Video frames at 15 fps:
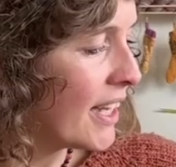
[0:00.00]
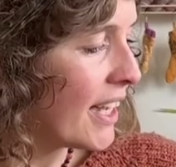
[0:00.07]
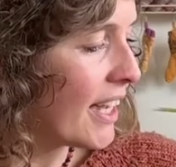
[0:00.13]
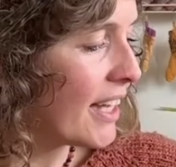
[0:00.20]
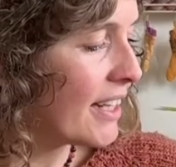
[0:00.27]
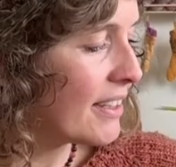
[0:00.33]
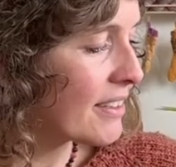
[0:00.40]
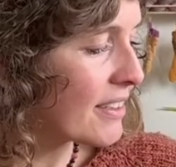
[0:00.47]

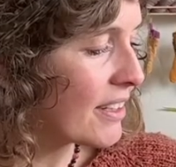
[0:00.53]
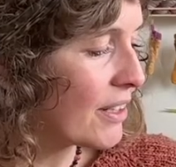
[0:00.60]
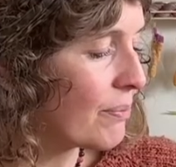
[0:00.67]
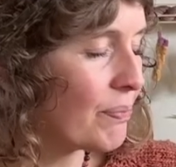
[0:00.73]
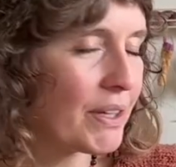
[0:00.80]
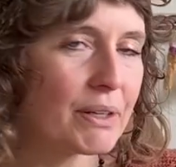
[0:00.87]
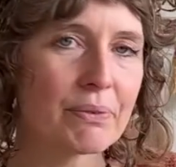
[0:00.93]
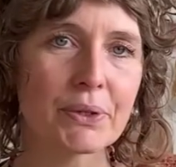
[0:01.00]
and
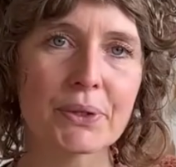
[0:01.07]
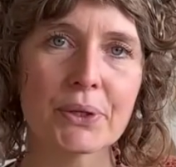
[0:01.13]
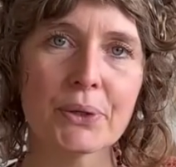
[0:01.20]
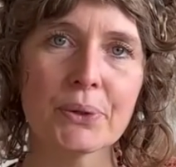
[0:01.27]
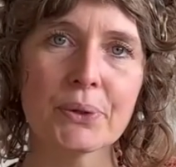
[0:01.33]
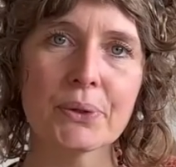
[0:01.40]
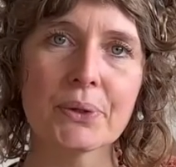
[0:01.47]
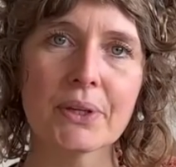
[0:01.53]
they were
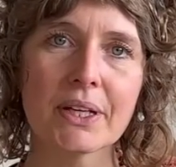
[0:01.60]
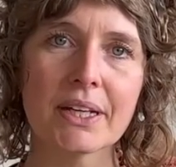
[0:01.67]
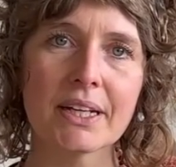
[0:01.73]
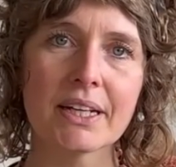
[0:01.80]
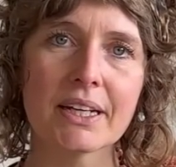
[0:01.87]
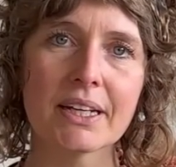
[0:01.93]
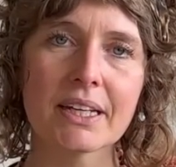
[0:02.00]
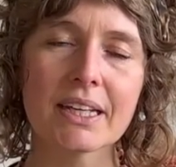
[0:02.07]
all
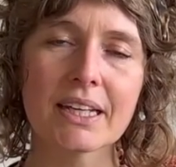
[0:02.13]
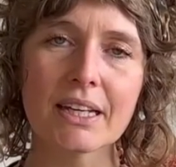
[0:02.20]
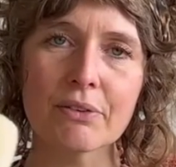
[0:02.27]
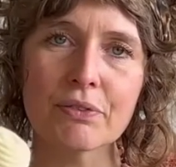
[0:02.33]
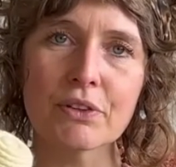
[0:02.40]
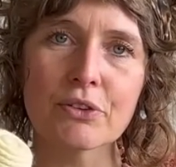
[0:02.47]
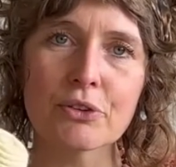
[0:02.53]
gifted